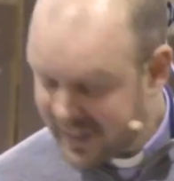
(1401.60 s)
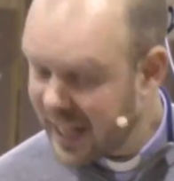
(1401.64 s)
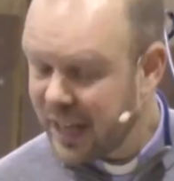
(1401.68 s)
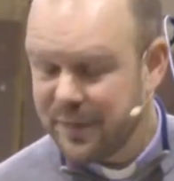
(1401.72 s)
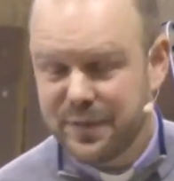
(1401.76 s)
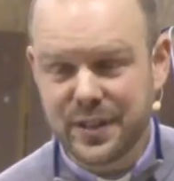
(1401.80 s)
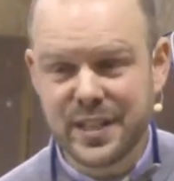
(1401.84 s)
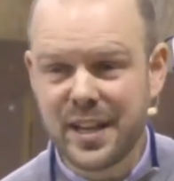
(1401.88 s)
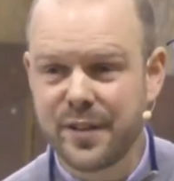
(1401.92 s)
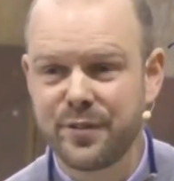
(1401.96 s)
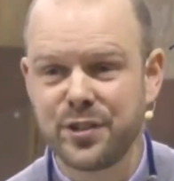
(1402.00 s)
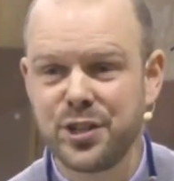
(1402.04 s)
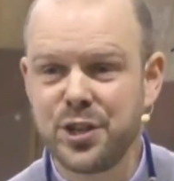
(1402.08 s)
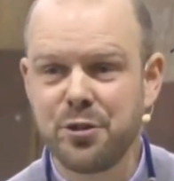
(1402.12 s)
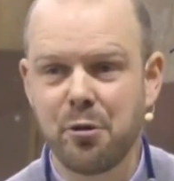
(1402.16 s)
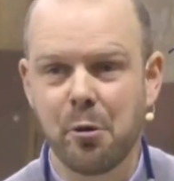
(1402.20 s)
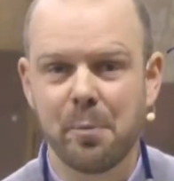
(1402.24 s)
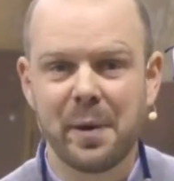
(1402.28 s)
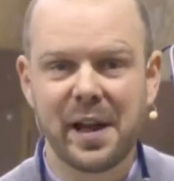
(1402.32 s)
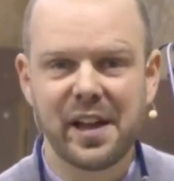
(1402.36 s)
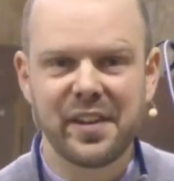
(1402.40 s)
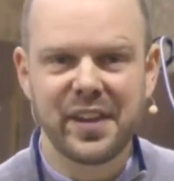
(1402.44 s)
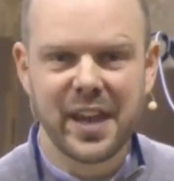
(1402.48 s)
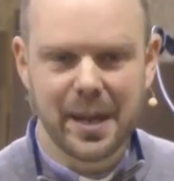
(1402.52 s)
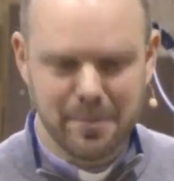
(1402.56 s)
David never knew
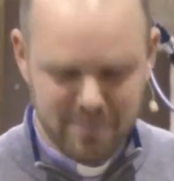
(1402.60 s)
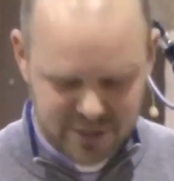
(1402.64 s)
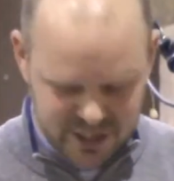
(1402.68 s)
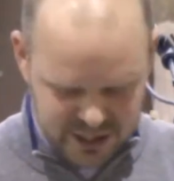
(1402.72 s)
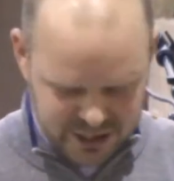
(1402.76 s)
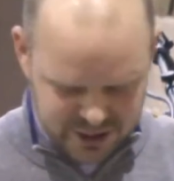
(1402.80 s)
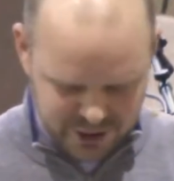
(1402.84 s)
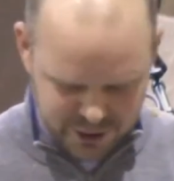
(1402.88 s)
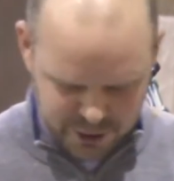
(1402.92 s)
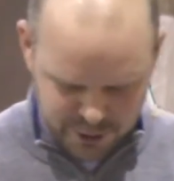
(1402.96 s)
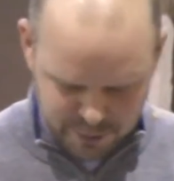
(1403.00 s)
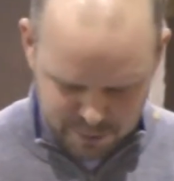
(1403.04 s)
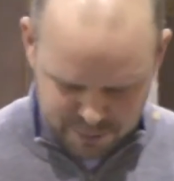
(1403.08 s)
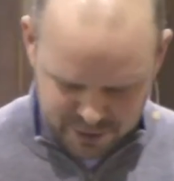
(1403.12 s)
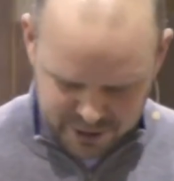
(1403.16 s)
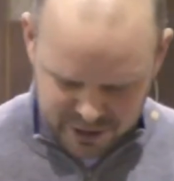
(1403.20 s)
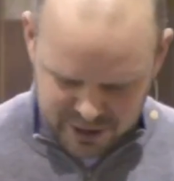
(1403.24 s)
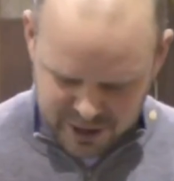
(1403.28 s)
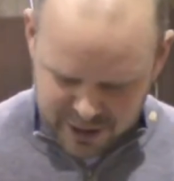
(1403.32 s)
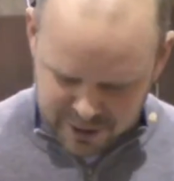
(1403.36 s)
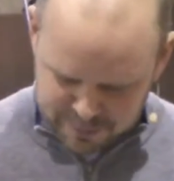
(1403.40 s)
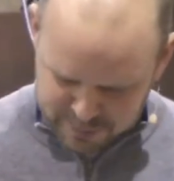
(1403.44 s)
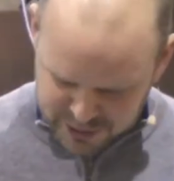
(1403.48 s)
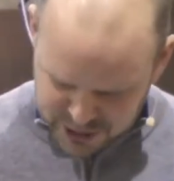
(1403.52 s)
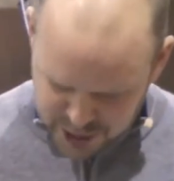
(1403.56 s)
about the empty tomb,
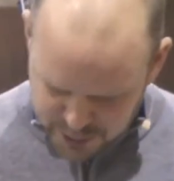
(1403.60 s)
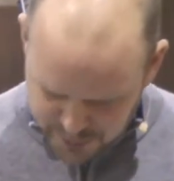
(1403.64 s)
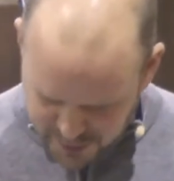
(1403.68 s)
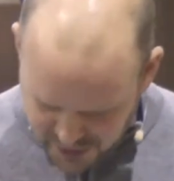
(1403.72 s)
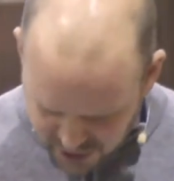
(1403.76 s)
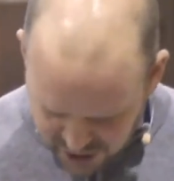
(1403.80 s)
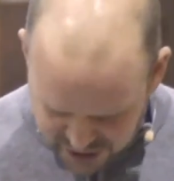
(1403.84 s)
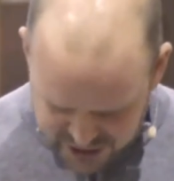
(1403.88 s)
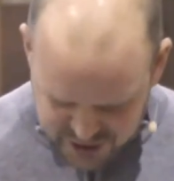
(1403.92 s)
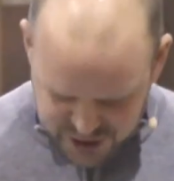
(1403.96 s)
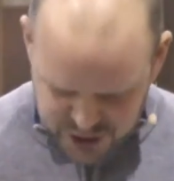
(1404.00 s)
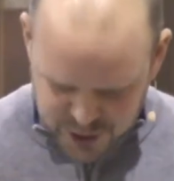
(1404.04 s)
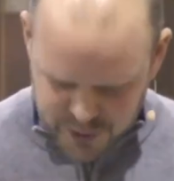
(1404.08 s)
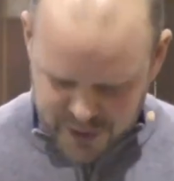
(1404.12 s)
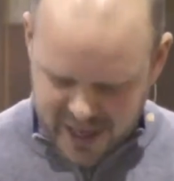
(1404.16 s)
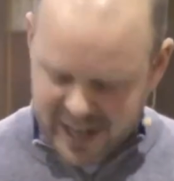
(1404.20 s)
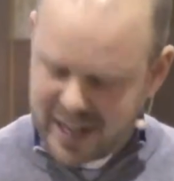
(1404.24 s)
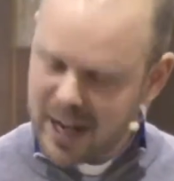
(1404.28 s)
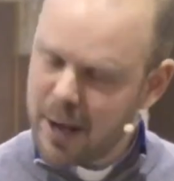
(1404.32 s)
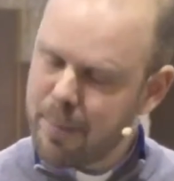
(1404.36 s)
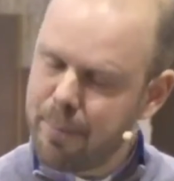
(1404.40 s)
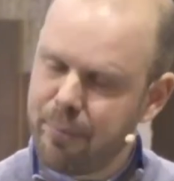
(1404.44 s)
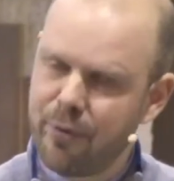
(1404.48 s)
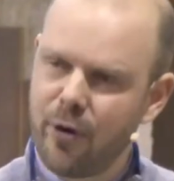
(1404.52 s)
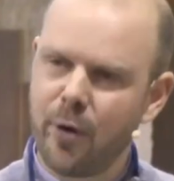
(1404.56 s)
but, but you and I do,
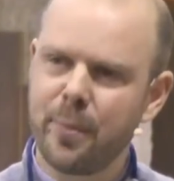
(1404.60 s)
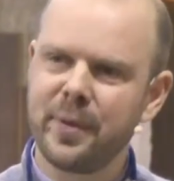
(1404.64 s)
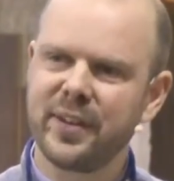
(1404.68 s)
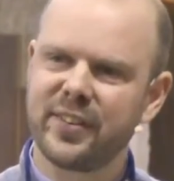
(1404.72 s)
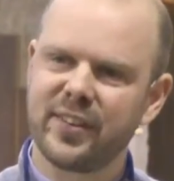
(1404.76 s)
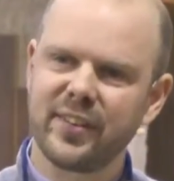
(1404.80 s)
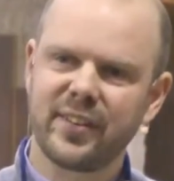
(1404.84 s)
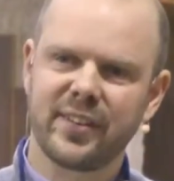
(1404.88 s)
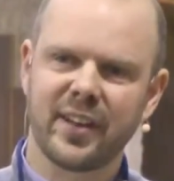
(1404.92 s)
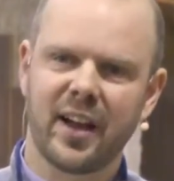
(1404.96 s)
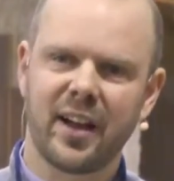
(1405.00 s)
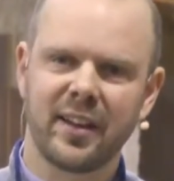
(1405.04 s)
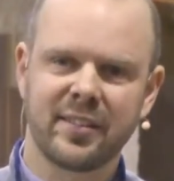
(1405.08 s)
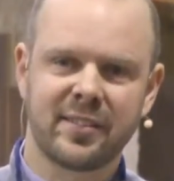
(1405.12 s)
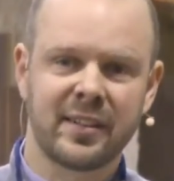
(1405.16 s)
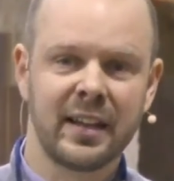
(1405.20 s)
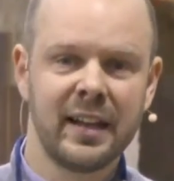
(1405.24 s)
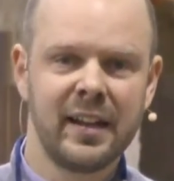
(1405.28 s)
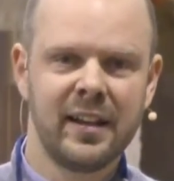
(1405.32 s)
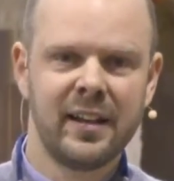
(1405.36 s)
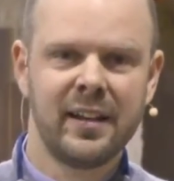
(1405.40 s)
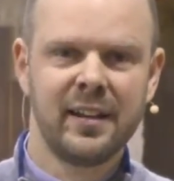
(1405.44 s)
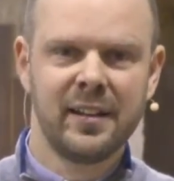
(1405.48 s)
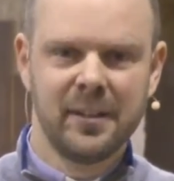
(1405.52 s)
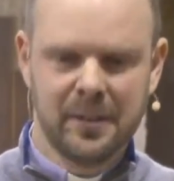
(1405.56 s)
and it promises us
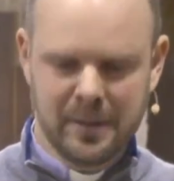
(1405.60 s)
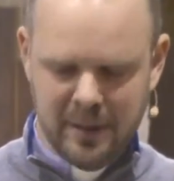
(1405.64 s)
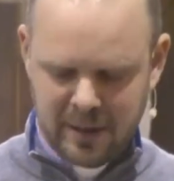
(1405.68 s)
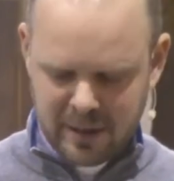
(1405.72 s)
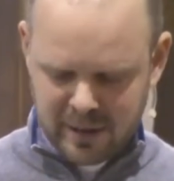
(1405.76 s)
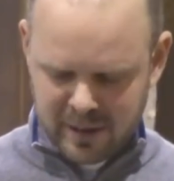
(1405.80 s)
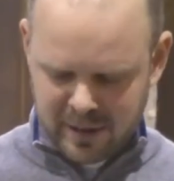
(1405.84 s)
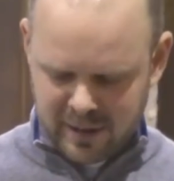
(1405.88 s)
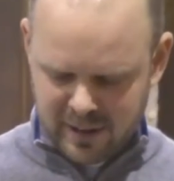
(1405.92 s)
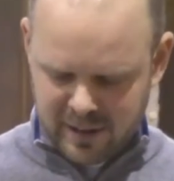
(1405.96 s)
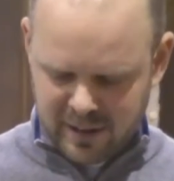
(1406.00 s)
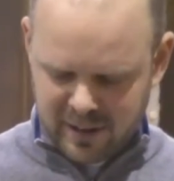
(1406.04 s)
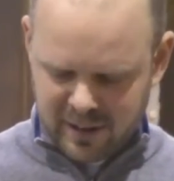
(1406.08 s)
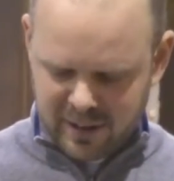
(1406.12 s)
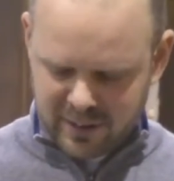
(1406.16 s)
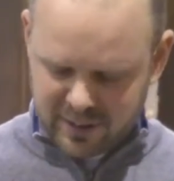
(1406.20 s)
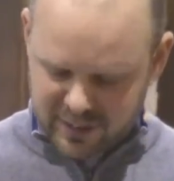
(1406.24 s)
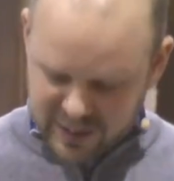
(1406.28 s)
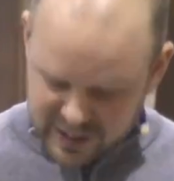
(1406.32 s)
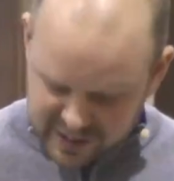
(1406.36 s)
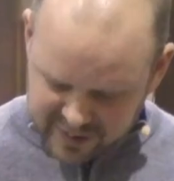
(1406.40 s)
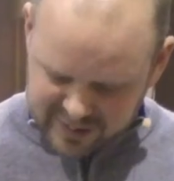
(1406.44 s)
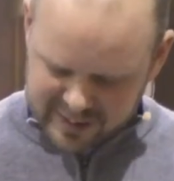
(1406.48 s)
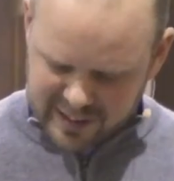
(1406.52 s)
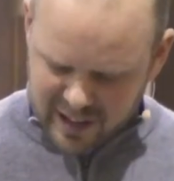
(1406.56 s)

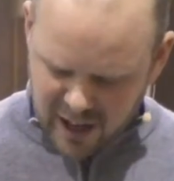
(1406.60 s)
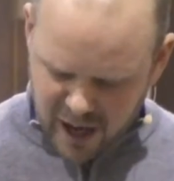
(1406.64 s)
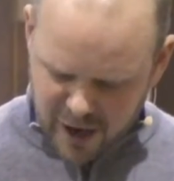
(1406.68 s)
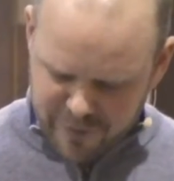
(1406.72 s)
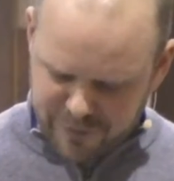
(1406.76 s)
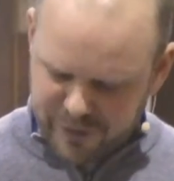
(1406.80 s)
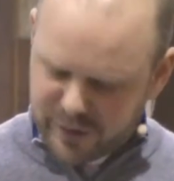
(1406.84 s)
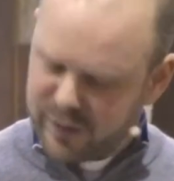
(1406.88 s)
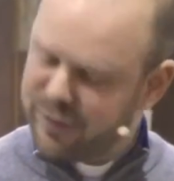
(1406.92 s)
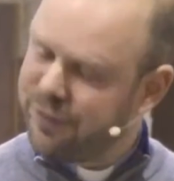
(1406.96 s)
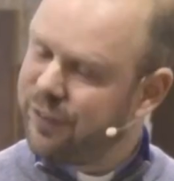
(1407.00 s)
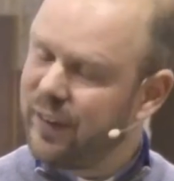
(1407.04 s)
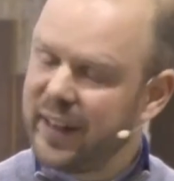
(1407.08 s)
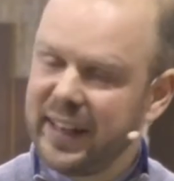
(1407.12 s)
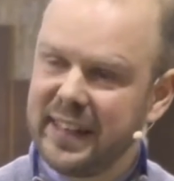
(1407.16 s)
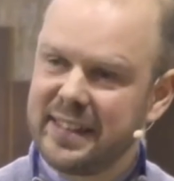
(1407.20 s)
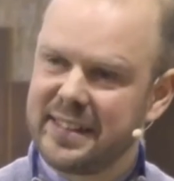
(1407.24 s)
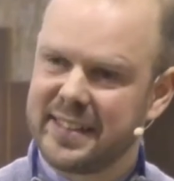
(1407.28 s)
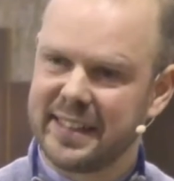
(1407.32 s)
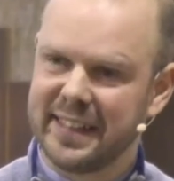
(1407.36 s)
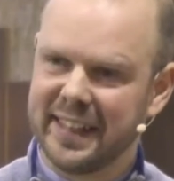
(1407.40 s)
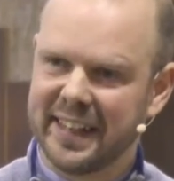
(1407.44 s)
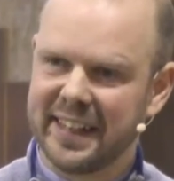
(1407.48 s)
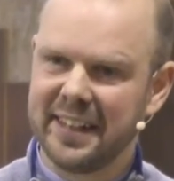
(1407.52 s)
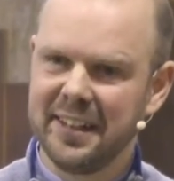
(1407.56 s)
this life is
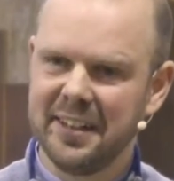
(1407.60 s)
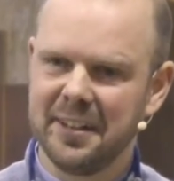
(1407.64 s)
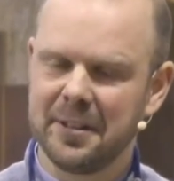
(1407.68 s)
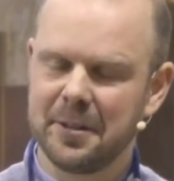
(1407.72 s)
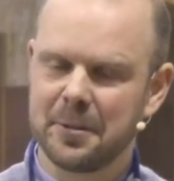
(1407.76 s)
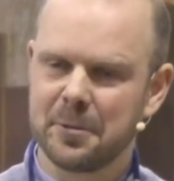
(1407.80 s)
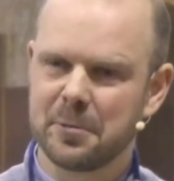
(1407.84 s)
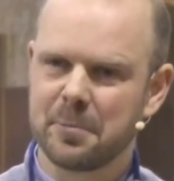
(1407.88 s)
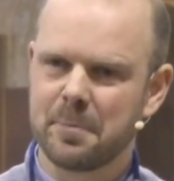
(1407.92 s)
fleeting,